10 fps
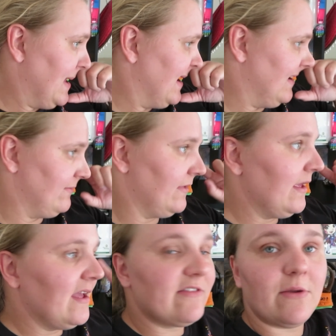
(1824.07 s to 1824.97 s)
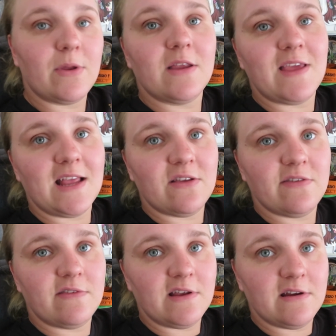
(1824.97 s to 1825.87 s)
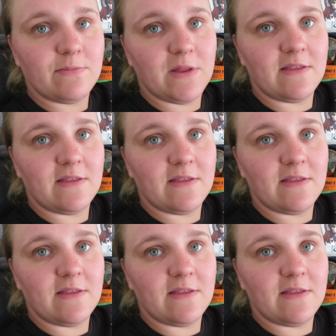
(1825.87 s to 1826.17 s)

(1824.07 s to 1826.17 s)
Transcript: Um, so I'm going to take those stirrup